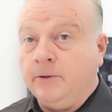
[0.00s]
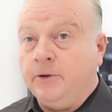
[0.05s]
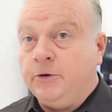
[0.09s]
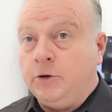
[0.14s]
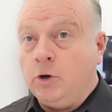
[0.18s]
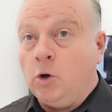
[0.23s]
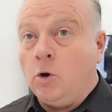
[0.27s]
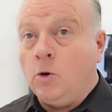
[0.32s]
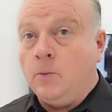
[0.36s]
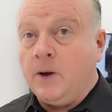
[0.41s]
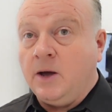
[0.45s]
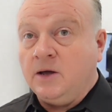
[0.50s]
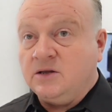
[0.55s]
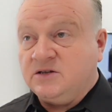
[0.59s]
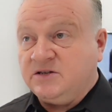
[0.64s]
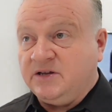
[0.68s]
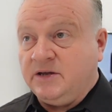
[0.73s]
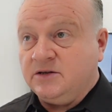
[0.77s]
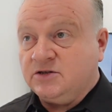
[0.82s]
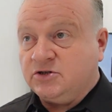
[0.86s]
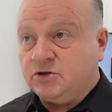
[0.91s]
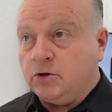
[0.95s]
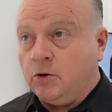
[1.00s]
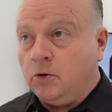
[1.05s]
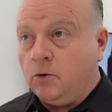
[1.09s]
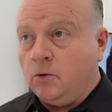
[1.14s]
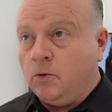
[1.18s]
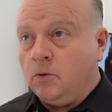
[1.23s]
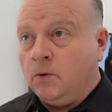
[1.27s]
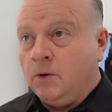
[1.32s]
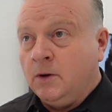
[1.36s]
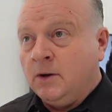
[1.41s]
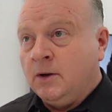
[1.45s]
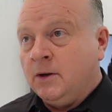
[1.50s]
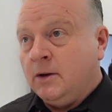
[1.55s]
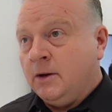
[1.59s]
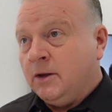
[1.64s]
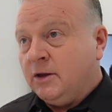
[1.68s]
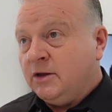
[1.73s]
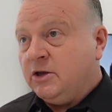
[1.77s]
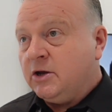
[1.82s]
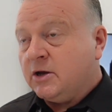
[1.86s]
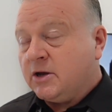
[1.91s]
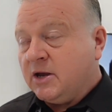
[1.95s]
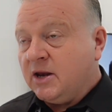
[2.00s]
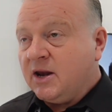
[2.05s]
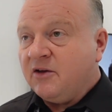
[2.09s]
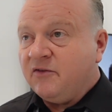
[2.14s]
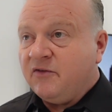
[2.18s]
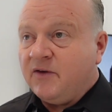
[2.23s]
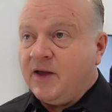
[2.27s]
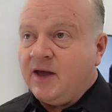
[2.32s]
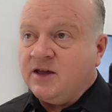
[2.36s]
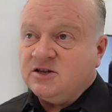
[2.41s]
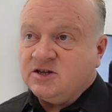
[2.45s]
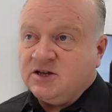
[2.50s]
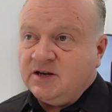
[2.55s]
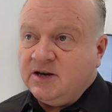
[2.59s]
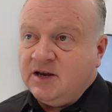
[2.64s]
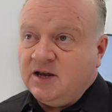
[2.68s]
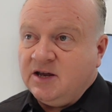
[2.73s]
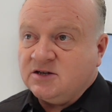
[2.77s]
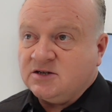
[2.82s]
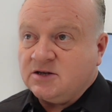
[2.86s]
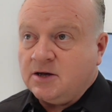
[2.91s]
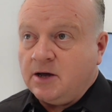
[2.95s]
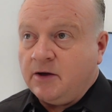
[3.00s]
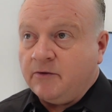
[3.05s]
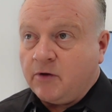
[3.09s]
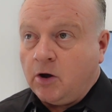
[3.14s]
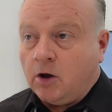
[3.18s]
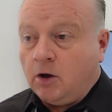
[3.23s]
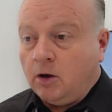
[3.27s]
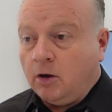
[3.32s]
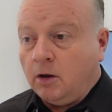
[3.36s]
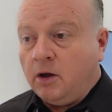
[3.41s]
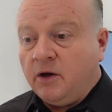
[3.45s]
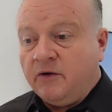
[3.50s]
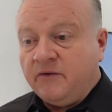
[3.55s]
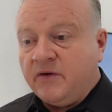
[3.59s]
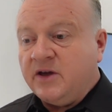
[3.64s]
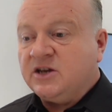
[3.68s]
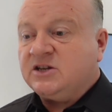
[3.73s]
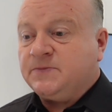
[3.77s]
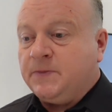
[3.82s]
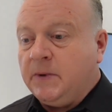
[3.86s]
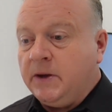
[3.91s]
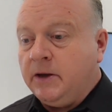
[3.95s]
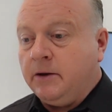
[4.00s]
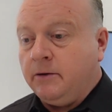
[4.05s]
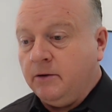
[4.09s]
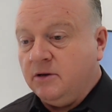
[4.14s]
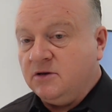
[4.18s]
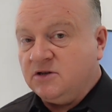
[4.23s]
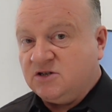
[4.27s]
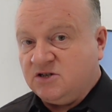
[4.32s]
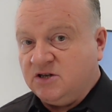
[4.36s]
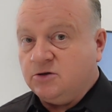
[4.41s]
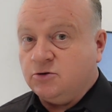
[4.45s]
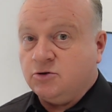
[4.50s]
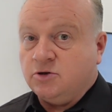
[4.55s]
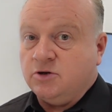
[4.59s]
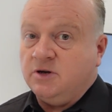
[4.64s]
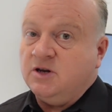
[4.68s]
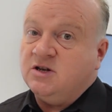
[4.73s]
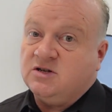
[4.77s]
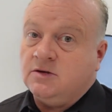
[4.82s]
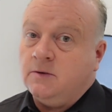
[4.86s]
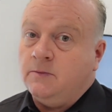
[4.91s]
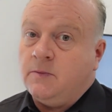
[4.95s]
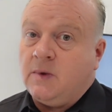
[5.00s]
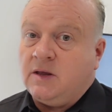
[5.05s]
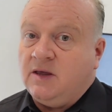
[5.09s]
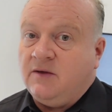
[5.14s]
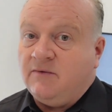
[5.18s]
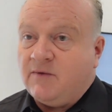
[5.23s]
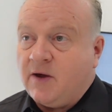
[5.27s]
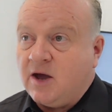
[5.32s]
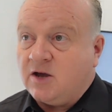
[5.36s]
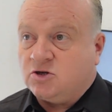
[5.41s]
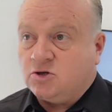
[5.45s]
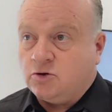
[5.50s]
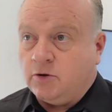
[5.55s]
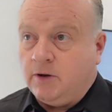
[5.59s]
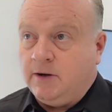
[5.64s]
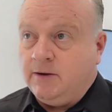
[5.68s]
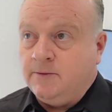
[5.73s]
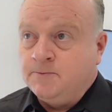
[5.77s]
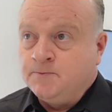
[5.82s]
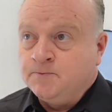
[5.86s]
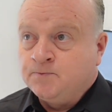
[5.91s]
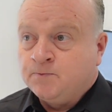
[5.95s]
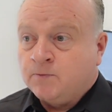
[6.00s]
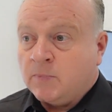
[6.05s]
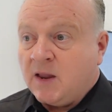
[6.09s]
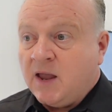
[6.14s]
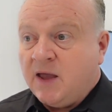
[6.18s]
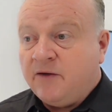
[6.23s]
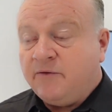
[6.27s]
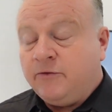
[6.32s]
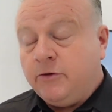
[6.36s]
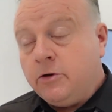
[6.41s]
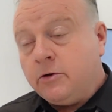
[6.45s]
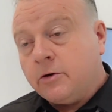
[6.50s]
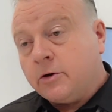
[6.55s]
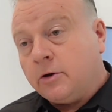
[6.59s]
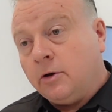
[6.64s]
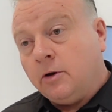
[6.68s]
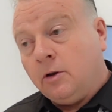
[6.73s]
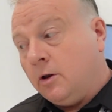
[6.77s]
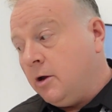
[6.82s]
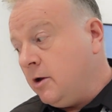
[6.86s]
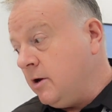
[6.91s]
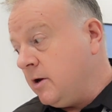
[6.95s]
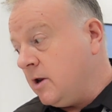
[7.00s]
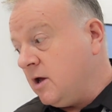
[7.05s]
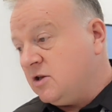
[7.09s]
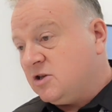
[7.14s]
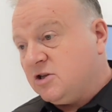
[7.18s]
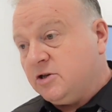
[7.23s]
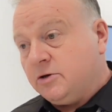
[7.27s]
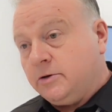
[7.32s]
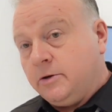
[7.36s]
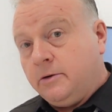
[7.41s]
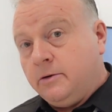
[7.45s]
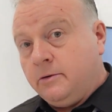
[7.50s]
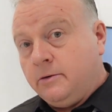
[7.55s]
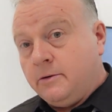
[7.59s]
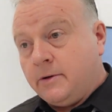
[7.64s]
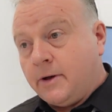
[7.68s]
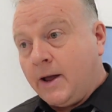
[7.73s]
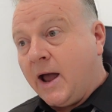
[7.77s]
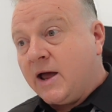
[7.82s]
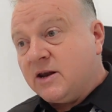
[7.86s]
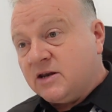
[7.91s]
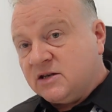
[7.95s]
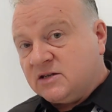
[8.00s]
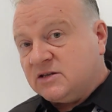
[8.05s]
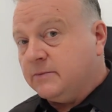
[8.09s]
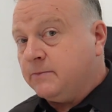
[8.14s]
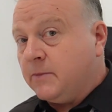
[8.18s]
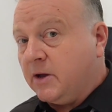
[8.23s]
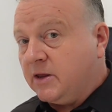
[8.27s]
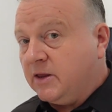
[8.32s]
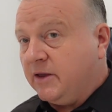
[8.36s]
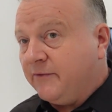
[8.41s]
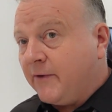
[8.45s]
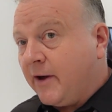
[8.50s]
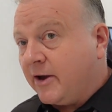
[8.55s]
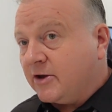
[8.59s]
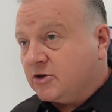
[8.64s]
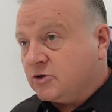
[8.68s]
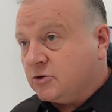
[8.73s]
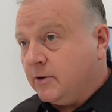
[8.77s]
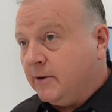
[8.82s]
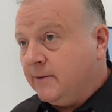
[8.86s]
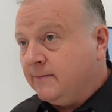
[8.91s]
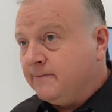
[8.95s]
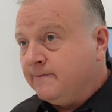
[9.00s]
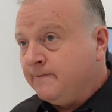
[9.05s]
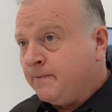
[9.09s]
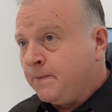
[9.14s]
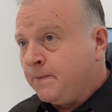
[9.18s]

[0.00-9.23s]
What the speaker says: that know about it. So you can have engineers that have got a lot of experience in traditional manufacturing. If you can learn how to do additive manufacturing,